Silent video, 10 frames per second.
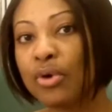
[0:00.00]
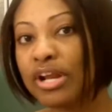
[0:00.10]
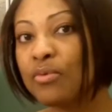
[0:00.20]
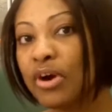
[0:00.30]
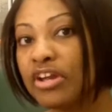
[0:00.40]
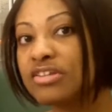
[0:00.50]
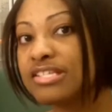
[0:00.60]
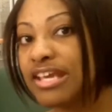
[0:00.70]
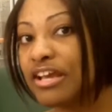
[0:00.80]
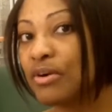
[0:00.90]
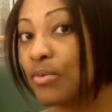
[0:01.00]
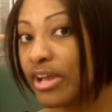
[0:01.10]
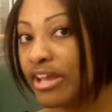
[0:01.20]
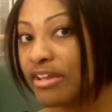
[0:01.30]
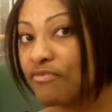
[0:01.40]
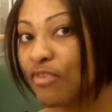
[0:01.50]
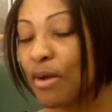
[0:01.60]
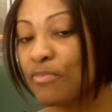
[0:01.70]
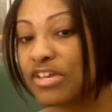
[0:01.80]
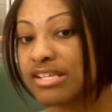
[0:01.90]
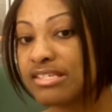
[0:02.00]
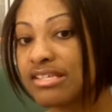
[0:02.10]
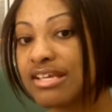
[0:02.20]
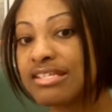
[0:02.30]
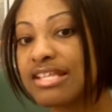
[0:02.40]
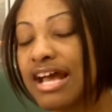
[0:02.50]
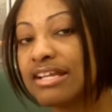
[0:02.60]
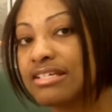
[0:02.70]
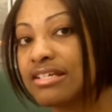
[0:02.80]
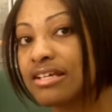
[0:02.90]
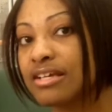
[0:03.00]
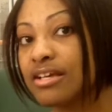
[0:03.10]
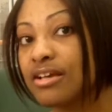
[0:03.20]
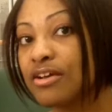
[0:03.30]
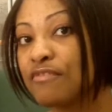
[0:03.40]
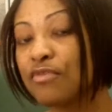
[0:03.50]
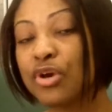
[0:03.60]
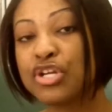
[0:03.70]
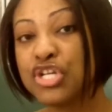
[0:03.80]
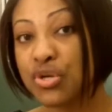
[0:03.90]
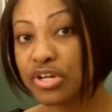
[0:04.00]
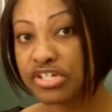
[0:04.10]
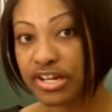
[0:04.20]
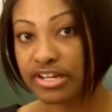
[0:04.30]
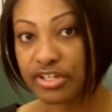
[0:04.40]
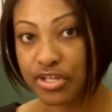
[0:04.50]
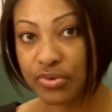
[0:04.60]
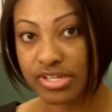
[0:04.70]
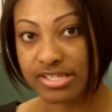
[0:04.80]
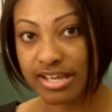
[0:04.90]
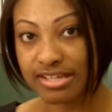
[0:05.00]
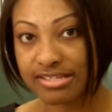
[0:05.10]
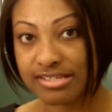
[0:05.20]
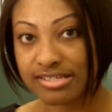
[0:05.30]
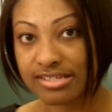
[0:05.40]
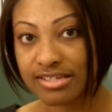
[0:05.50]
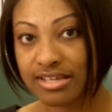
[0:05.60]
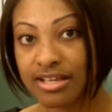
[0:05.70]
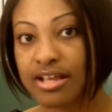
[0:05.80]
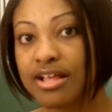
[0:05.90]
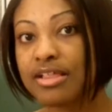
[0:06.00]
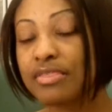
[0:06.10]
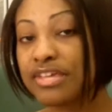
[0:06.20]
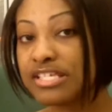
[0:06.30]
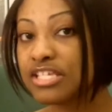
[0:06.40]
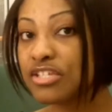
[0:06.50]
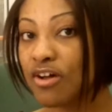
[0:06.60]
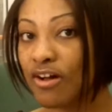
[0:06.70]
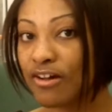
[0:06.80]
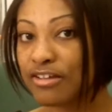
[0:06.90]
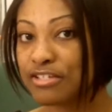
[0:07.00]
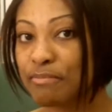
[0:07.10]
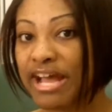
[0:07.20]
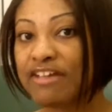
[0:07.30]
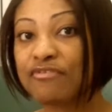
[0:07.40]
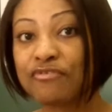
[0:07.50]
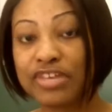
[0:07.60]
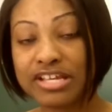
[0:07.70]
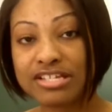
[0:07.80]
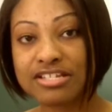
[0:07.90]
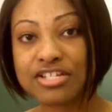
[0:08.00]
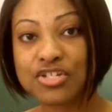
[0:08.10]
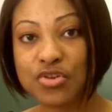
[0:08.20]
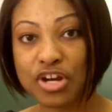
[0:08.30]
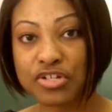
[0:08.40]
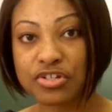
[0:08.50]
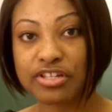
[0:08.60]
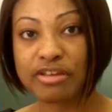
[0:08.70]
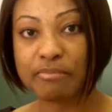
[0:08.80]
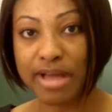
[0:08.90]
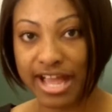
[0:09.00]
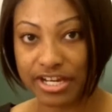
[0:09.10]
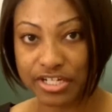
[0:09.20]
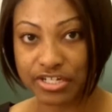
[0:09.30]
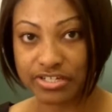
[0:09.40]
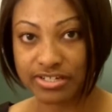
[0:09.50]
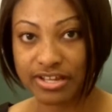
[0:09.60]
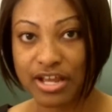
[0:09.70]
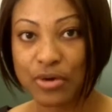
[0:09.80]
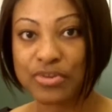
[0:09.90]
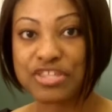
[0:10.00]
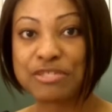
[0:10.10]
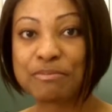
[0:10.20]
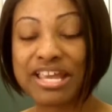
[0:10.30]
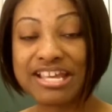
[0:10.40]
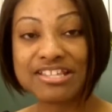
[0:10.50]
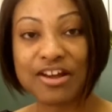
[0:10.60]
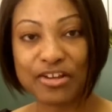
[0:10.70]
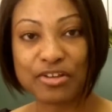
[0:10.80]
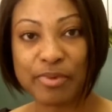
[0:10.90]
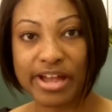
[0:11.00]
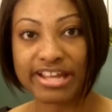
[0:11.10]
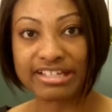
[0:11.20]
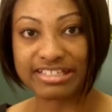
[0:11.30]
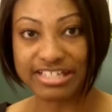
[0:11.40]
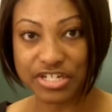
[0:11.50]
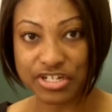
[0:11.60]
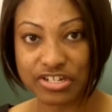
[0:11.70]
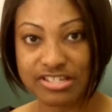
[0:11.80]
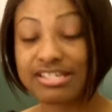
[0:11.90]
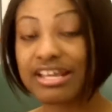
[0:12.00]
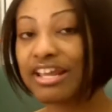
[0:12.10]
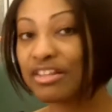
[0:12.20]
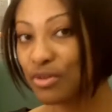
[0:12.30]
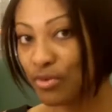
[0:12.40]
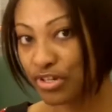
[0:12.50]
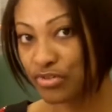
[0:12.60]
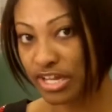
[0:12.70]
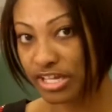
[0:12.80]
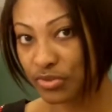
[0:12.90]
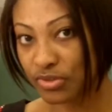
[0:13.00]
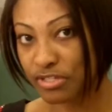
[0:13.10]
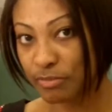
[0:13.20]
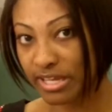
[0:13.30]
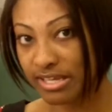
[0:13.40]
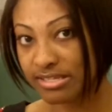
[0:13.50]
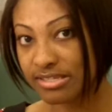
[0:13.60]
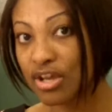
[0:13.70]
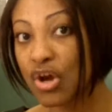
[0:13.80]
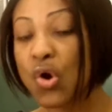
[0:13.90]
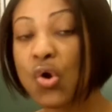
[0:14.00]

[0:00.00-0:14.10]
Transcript: What I want you to take away from this is that for neurogenic Q S S, this is caused by fixed structural impaction with space-occupying lesions in the quadrilateral space